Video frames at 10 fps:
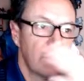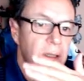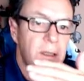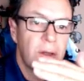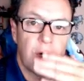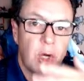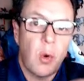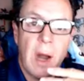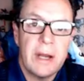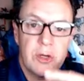
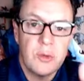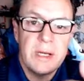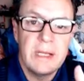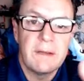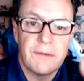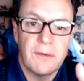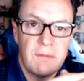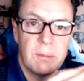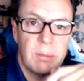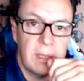required reading for
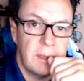everybody.